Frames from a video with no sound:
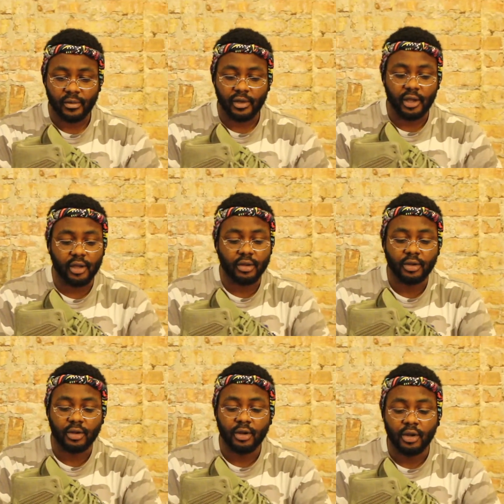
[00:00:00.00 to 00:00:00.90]
Yeah,
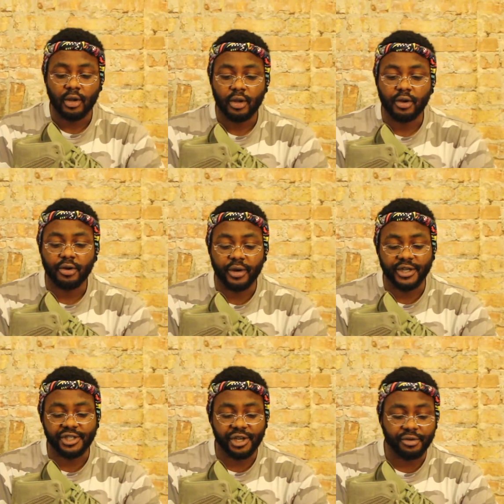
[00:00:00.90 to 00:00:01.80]
great
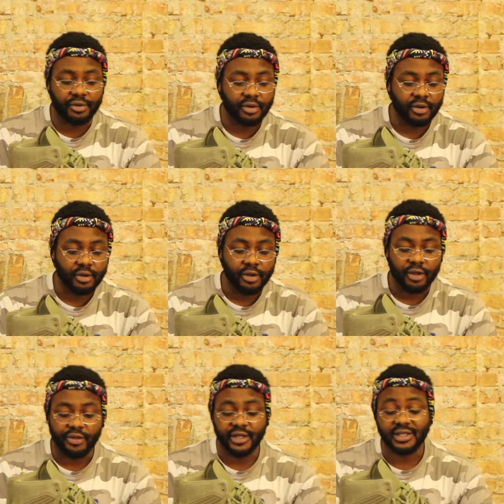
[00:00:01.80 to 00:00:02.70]
shoe.
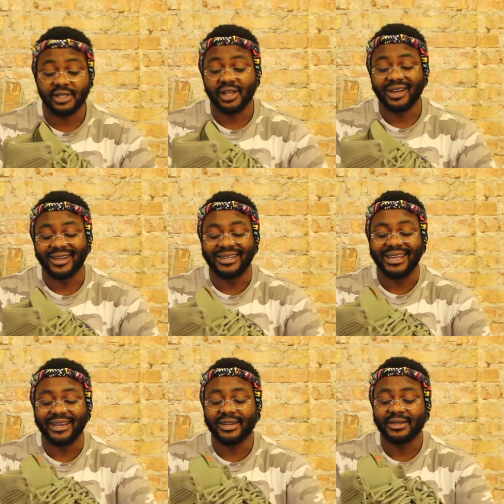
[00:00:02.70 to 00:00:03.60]
This is the
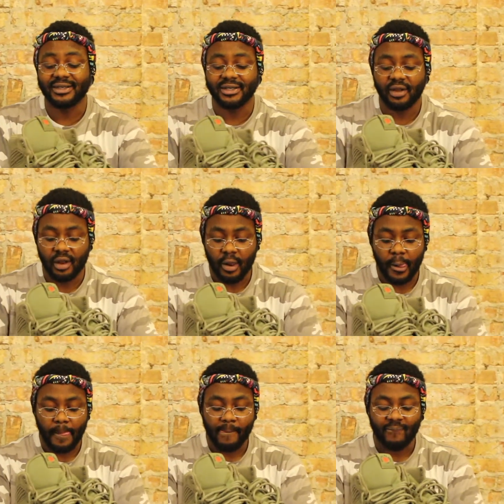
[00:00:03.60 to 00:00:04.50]
Adidas
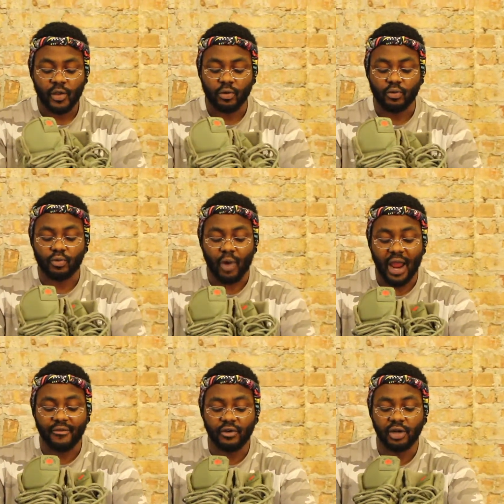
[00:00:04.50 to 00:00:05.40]

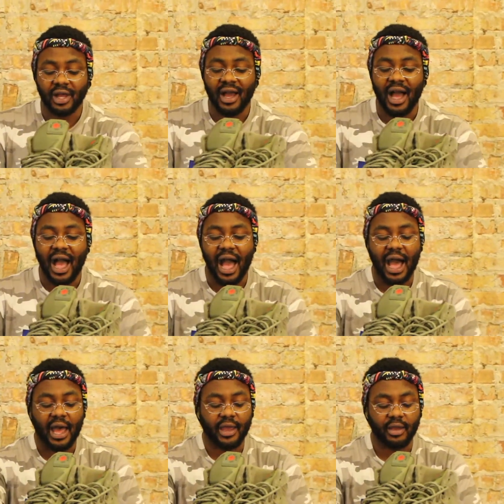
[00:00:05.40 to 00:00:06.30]
Rivalry
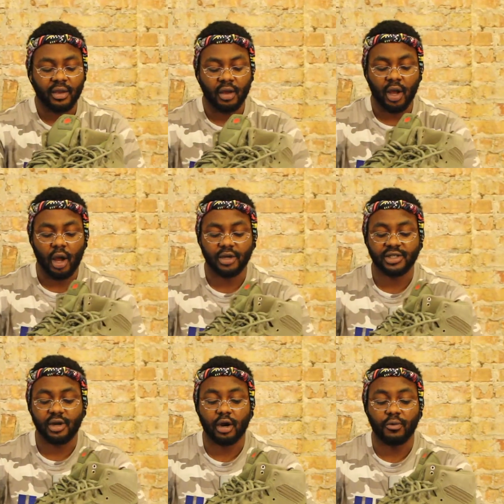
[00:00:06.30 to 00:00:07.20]
Hi
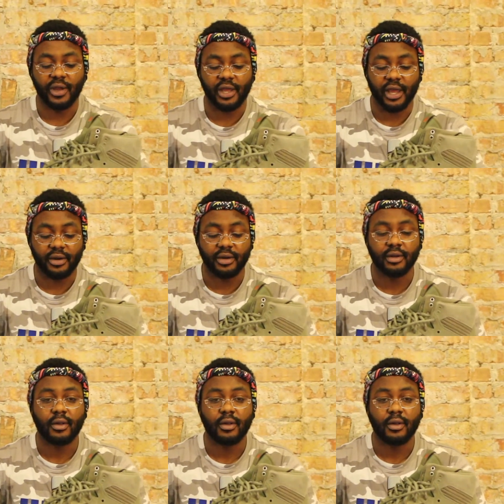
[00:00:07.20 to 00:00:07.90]
All-Star Weekend.